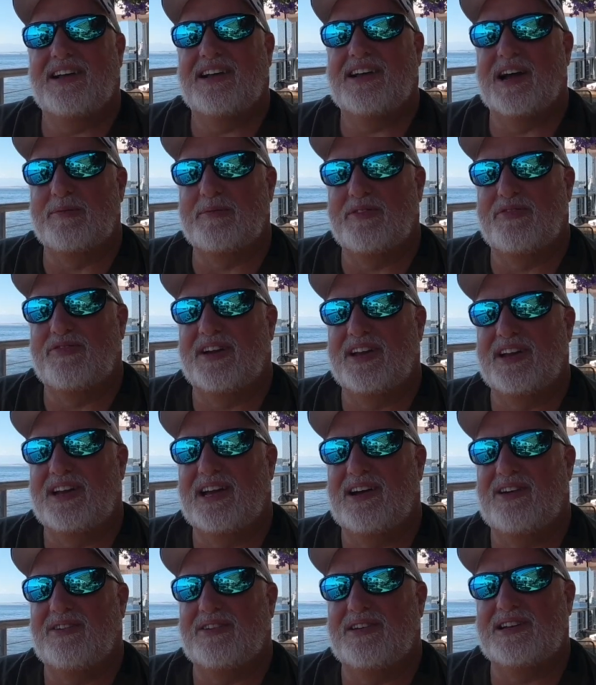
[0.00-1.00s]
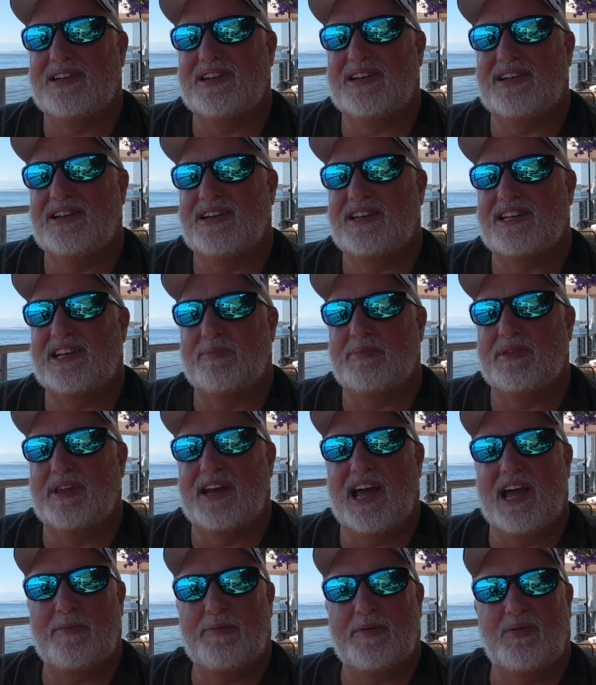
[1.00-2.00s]
come to find out, something
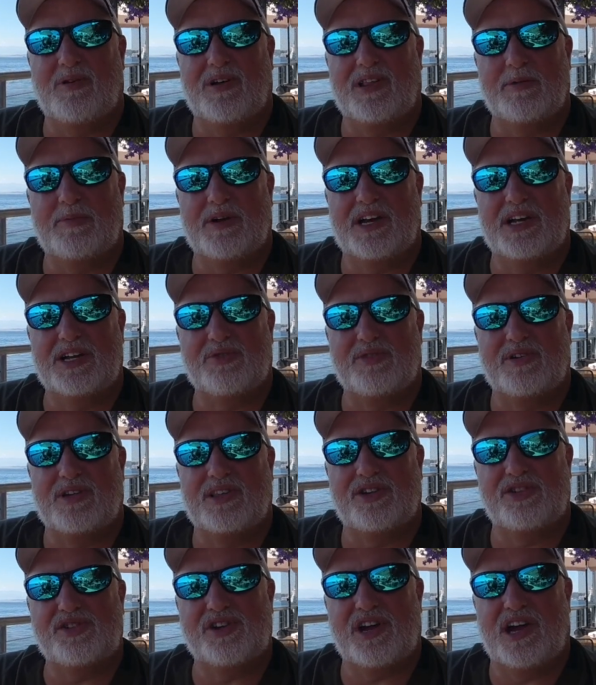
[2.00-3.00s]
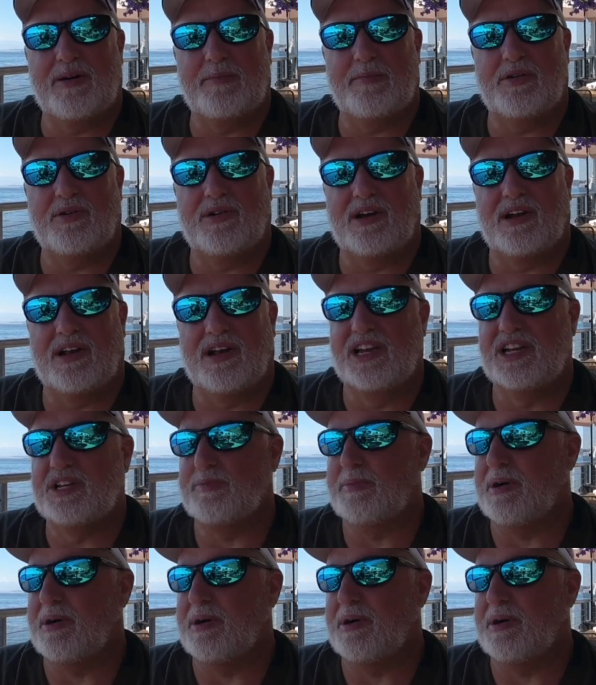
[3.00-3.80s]
happened while the bike's doing the shop, or at least